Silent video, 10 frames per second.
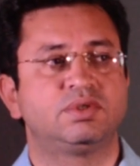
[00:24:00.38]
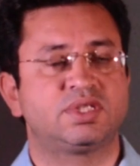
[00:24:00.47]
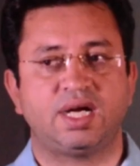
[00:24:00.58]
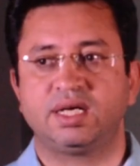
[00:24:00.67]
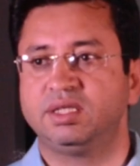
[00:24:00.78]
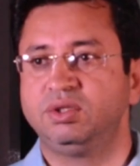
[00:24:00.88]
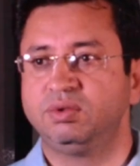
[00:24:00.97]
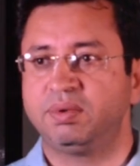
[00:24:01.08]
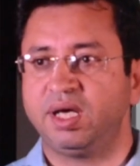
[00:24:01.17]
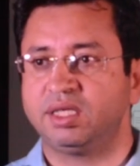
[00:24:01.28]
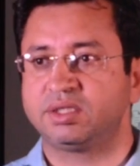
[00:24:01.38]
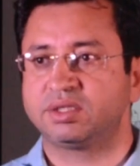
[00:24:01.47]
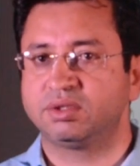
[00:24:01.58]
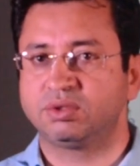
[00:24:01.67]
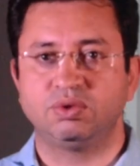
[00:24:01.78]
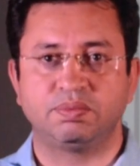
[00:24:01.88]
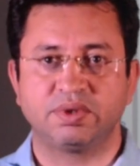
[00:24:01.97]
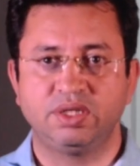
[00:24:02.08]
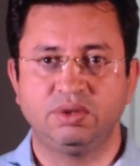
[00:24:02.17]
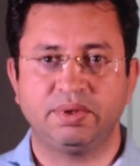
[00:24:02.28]
start the new branch, to open
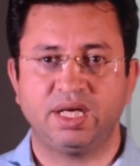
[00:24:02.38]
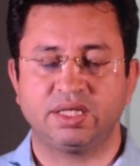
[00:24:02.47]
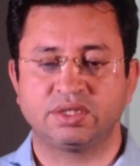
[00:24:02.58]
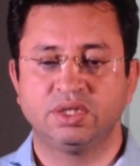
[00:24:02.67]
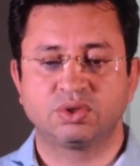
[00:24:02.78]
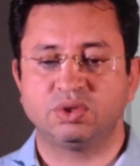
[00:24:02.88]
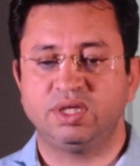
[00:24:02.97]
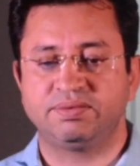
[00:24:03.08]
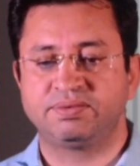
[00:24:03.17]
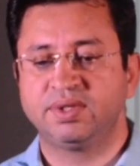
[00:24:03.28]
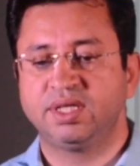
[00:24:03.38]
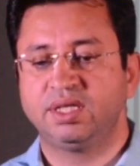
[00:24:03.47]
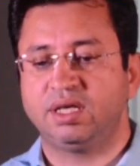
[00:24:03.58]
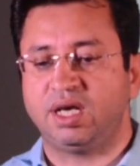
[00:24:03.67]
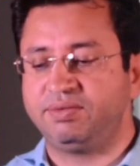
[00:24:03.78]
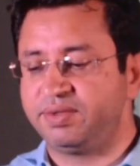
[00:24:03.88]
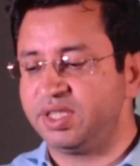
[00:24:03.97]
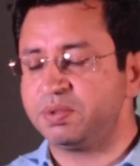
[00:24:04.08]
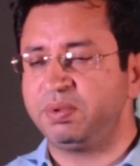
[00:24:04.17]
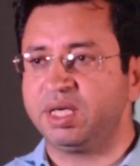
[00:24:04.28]
the new branch. So if
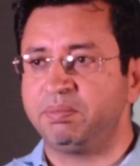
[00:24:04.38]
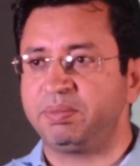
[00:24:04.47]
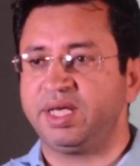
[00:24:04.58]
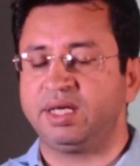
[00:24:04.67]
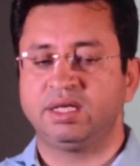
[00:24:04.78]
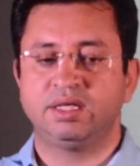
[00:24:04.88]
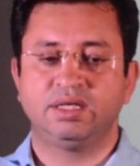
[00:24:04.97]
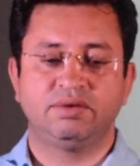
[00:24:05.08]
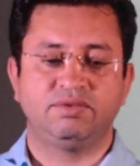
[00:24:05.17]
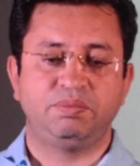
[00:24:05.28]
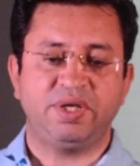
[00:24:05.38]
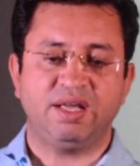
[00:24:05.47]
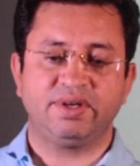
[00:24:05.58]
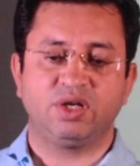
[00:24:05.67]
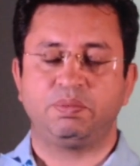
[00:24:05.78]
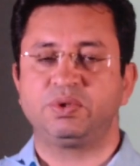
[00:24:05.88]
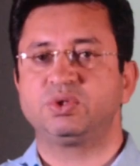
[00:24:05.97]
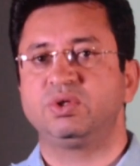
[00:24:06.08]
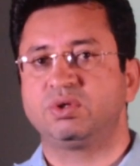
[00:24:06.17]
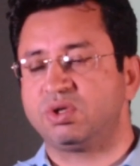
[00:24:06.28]
advertisement campaign will be having an
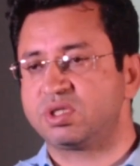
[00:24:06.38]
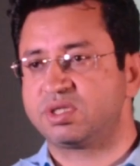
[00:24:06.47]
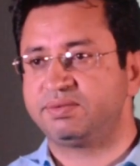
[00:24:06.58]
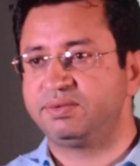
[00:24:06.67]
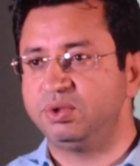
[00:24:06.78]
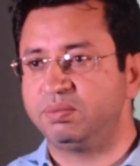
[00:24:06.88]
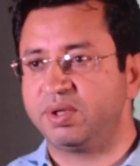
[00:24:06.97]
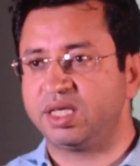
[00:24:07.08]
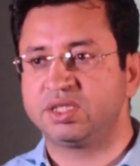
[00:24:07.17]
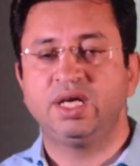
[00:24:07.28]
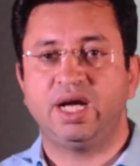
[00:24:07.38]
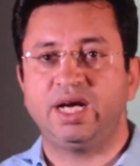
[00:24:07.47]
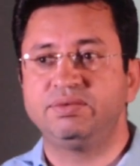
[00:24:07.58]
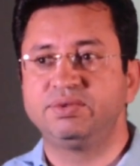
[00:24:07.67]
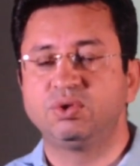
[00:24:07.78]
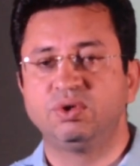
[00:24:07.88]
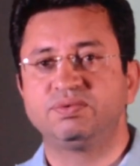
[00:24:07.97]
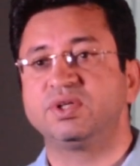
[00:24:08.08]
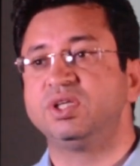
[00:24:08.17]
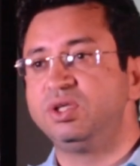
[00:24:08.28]
opportunity cost of new branch, and if you go
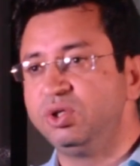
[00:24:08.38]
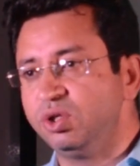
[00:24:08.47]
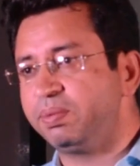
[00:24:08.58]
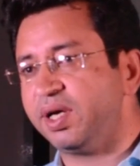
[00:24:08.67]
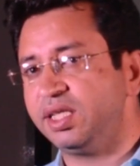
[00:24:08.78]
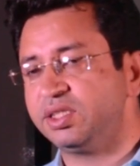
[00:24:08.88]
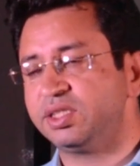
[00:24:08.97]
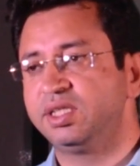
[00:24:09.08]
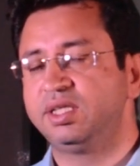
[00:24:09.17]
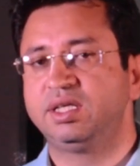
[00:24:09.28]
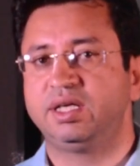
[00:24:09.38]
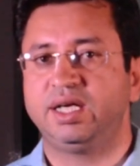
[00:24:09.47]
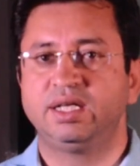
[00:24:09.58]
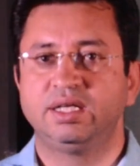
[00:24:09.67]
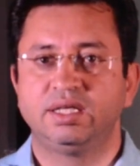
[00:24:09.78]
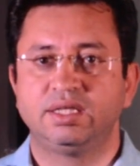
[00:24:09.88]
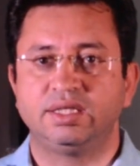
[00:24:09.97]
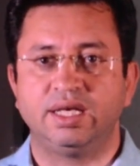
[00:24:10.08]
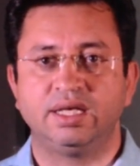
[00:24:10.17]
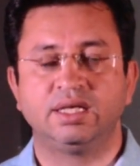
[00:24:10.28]
for the new branch, right,
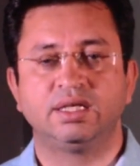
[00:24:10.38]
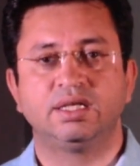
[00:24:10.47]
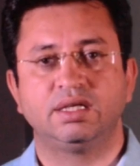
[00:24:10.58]
then